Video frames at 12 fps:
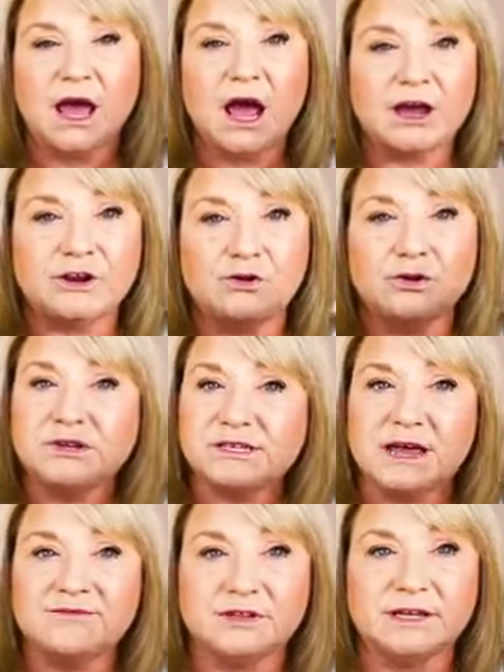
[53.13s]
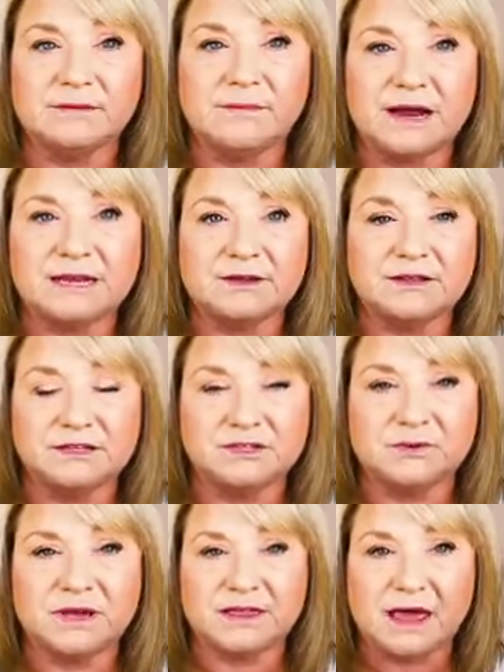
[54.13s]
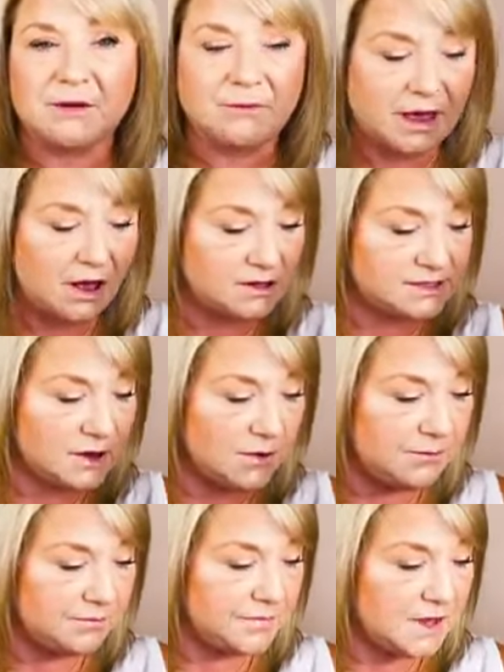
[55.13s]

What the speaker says: I know you save a little money doing it that way also.